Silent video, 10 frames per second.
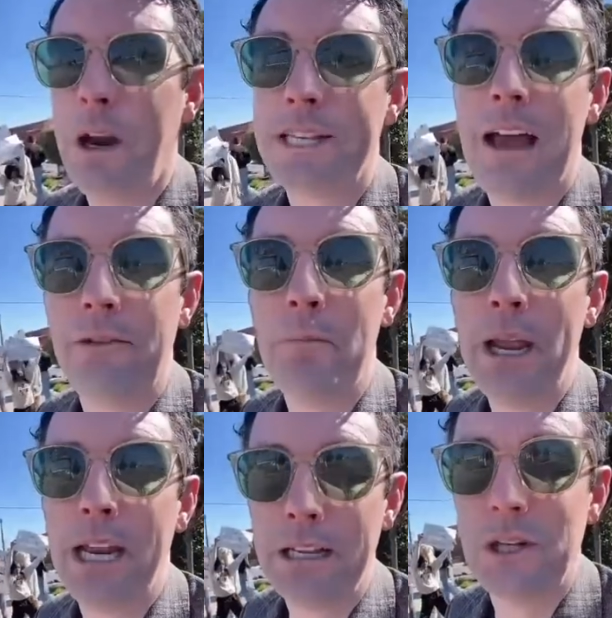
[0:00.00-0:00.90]
that we wanted to have
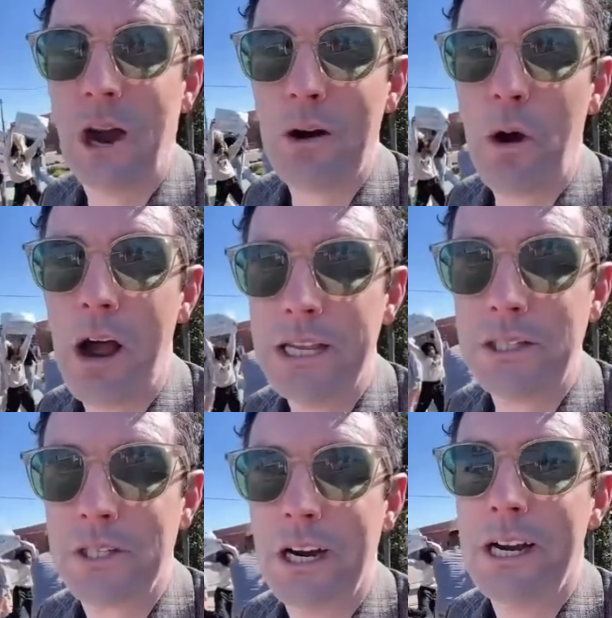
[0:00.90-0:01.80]
our meeting, Dhar
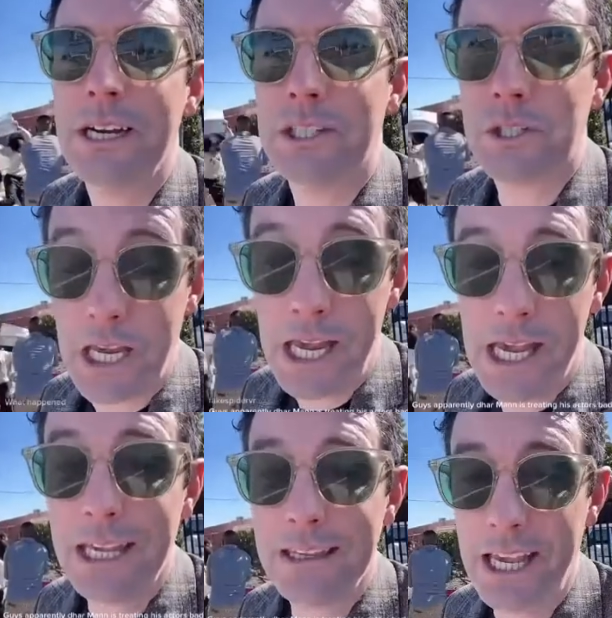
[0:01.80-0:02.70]
was
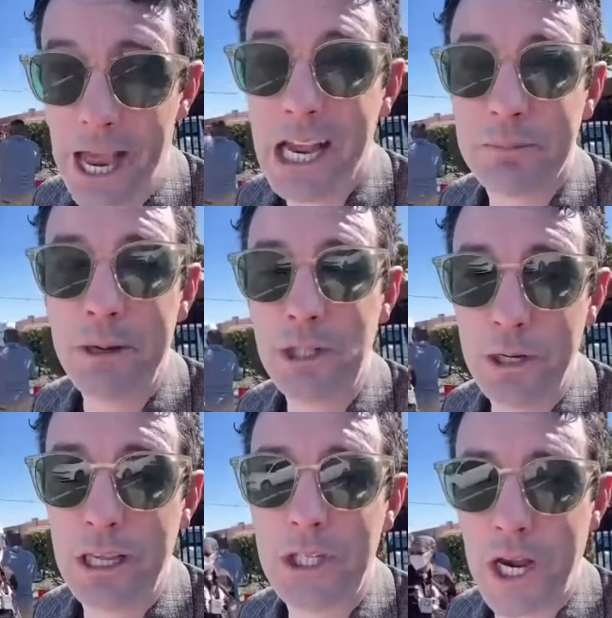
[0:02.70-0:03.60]
skiing in Aspen,
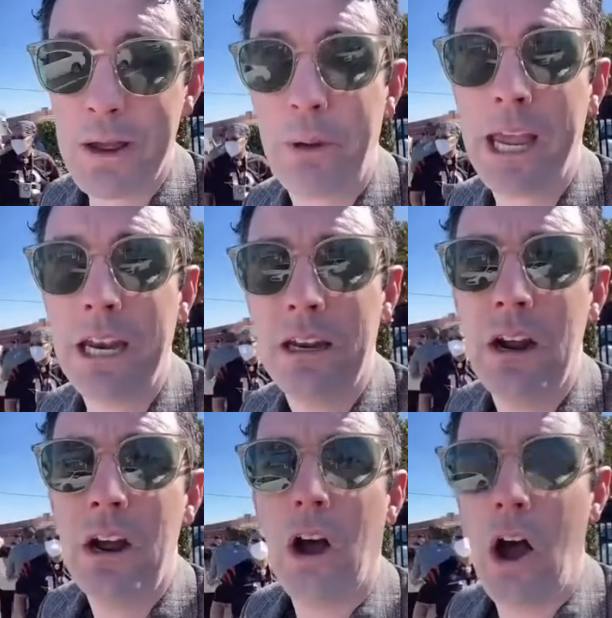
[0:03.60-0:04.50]
drinking champagne
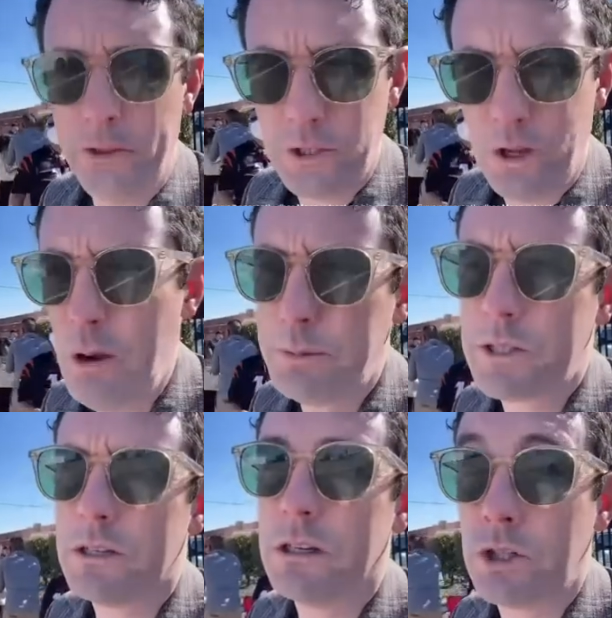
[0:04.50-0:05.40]
on the
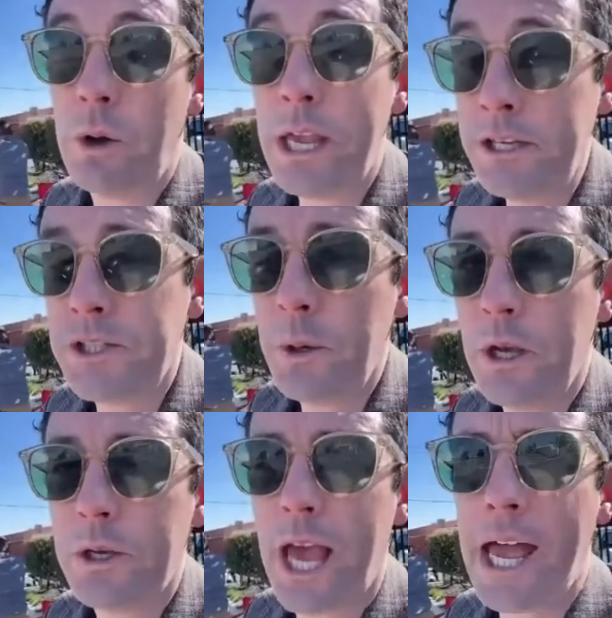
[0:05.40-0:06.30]
slopes. So he is
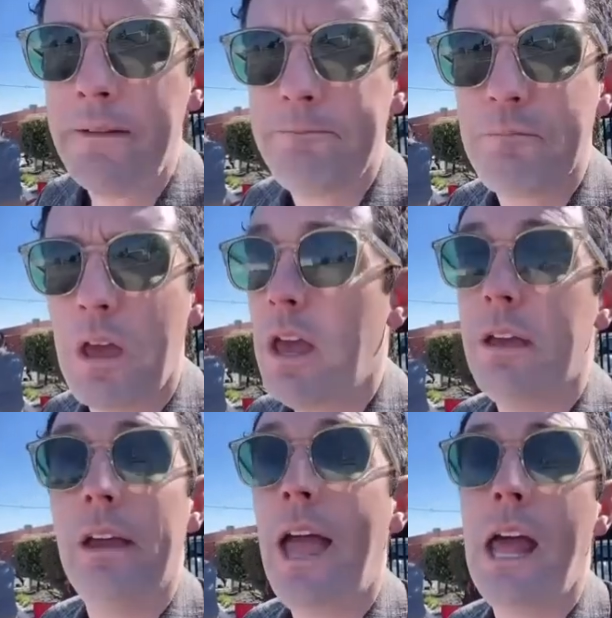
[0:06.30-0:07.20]
doing okay.
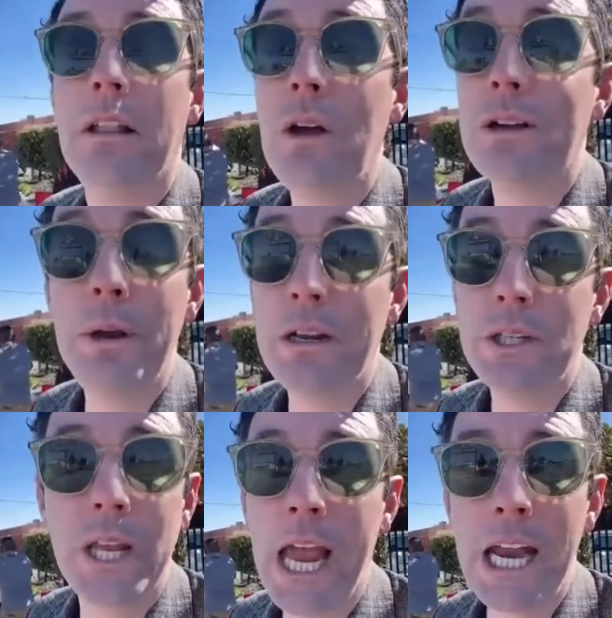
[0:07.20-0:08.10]
And look, we
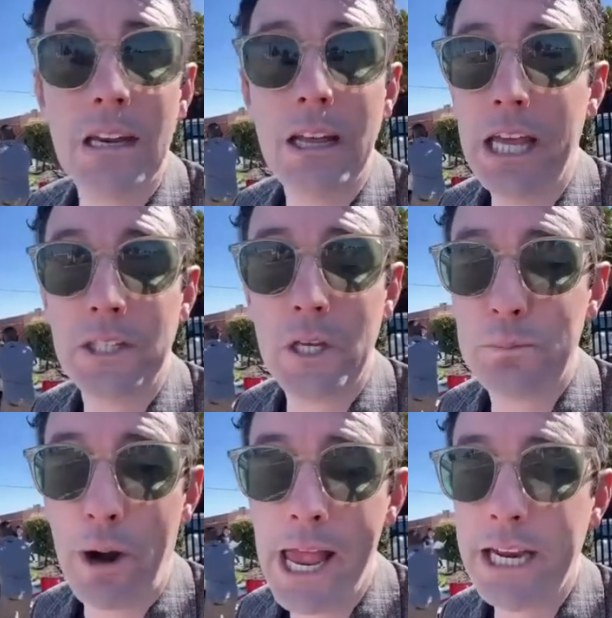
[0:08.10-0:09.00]
understand it's
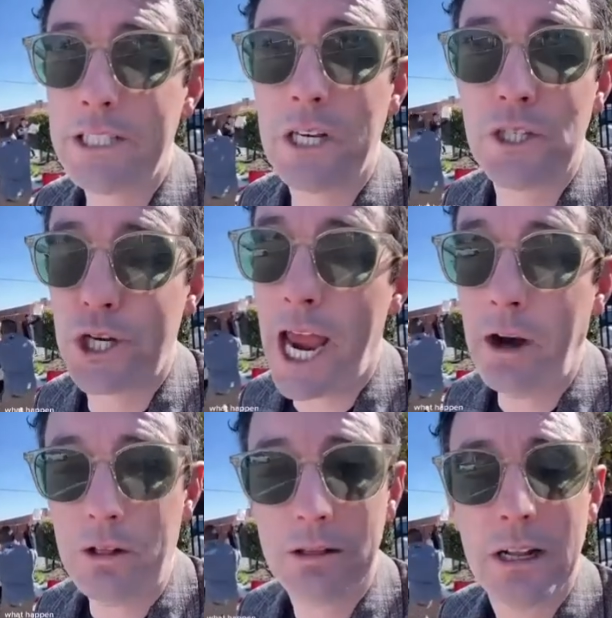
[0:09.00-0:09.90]
his brand, it's his
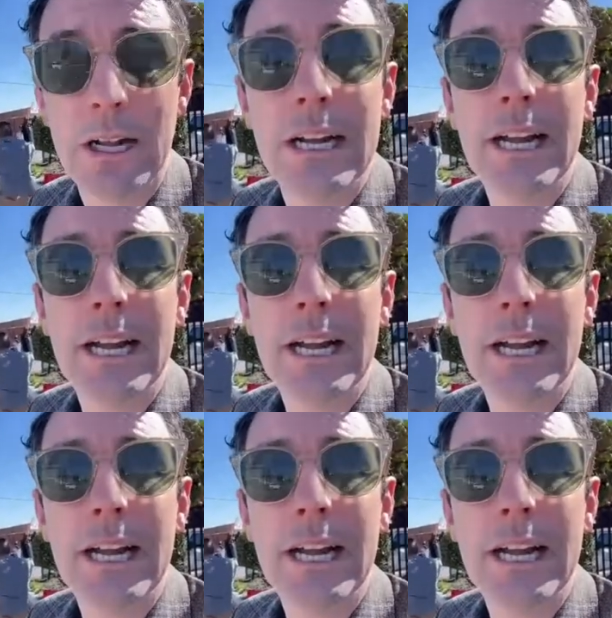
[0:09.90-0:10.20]
channel.